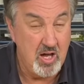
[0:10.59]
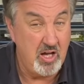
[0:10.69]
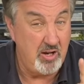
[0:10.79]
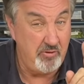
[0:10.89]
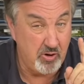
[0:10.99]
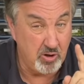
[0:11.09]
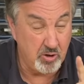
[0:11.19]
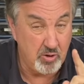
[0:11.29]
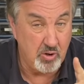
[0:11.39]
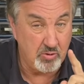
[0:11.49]
and if you can
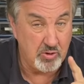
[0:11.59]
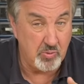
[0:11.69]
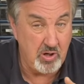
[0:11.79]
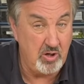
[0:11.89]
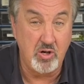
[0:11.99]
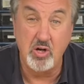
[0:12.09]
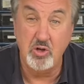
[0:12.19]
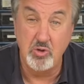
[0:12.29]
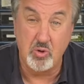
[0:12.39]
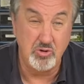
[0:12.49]
learn those 3, you can
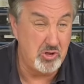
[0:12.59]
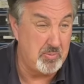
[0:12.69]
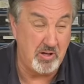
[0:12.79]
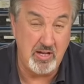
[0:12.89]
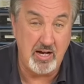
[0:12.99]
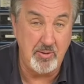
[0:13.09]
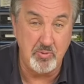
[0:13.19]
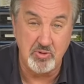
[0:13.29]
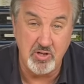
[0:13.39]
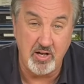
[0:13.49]
control just about
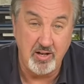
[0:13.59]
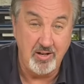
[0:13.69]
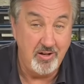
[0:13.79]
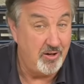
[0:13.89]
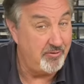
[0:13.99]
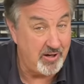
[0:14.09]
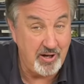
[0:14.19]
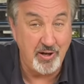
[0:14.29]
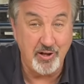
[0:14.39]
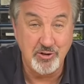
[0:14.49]
90% of
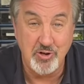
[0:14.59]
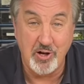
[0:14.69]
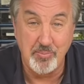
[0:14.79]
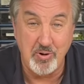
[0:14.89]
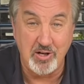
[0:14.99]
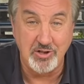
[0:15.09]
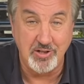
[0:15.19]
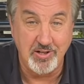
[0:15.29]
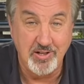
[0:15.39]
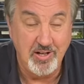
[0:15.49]
any electronic project,